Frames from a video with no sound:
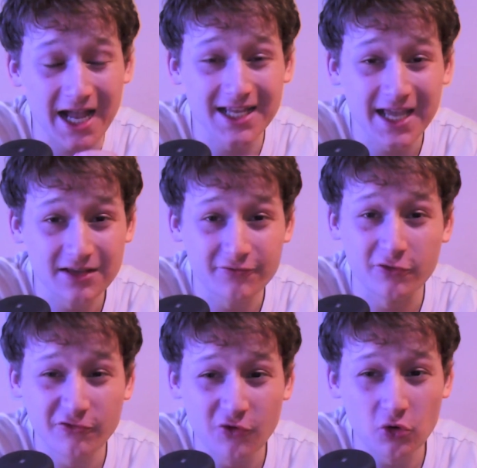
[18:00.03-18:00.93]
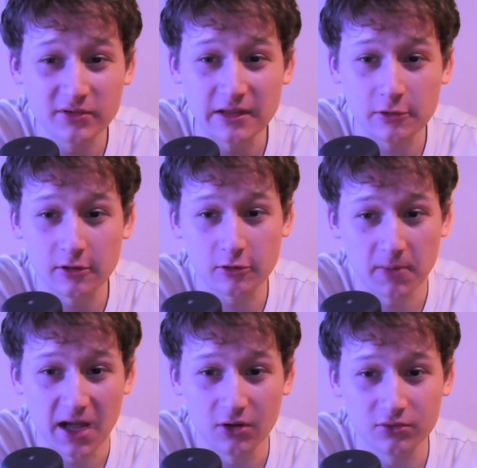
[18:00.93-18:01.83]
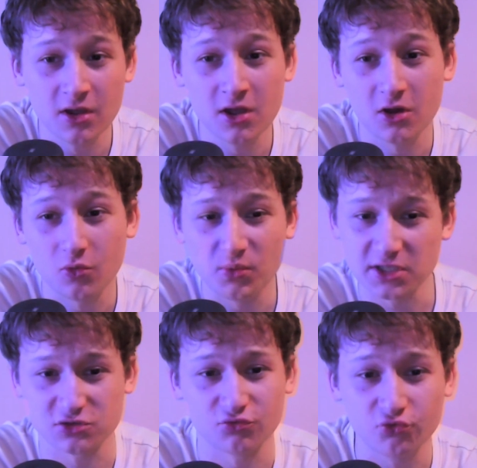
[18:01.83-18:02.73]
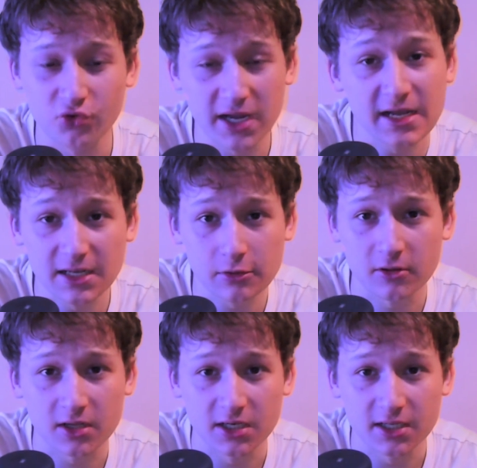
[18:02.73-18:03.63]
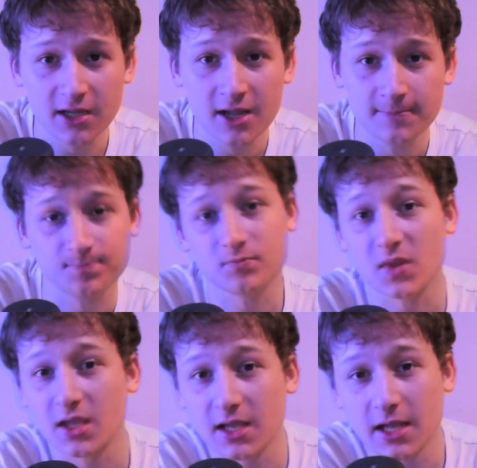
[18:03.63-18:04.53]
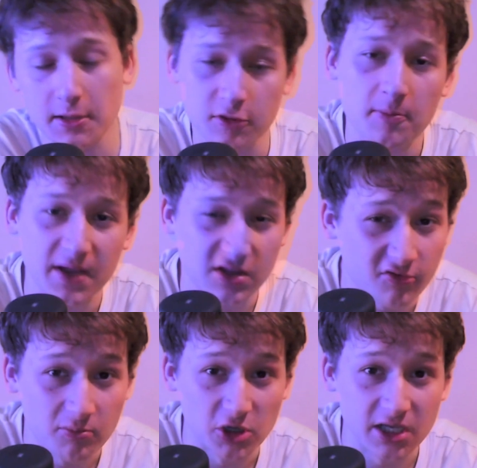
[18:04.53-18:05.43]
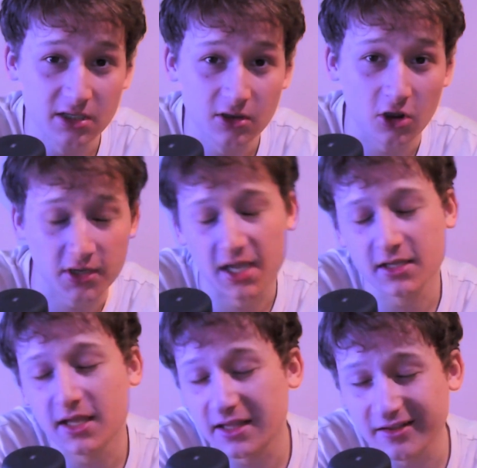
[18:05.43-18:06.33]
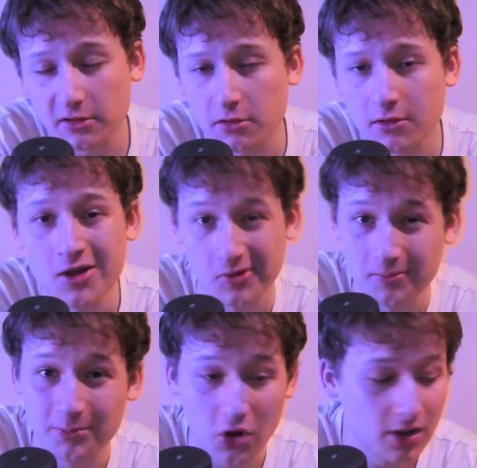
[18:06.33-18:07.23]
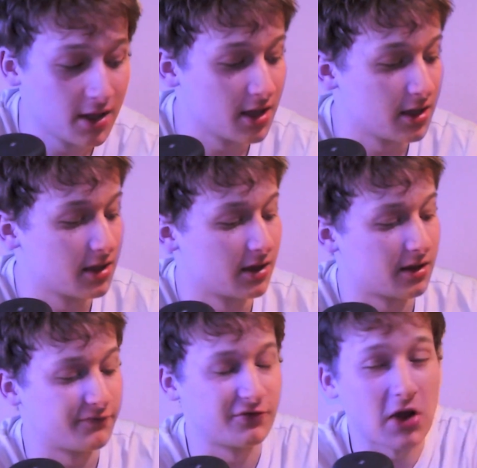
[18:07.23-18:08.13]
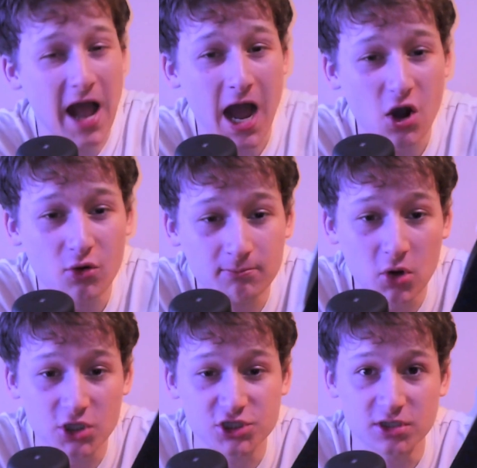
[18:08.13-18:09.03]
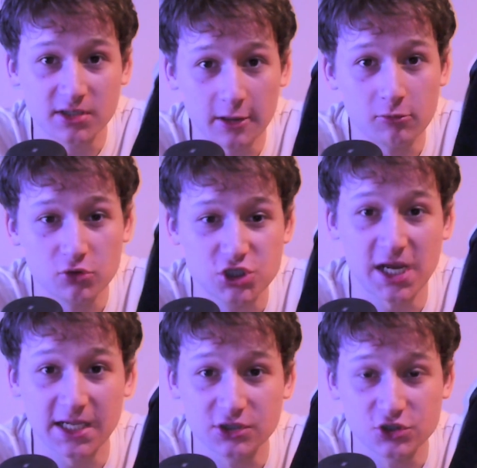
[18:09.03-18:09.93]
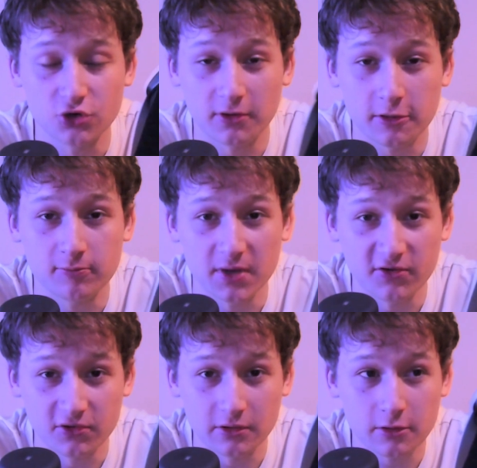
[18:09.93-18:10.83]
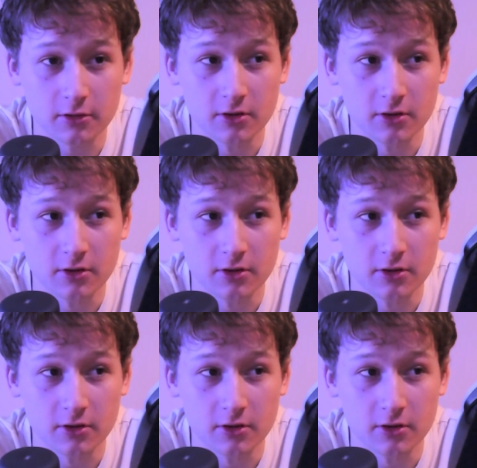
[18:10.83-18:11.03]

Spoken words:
get it for £46, which realistically, it's a bit of money. Okay, it is. But for how much this will change your experience,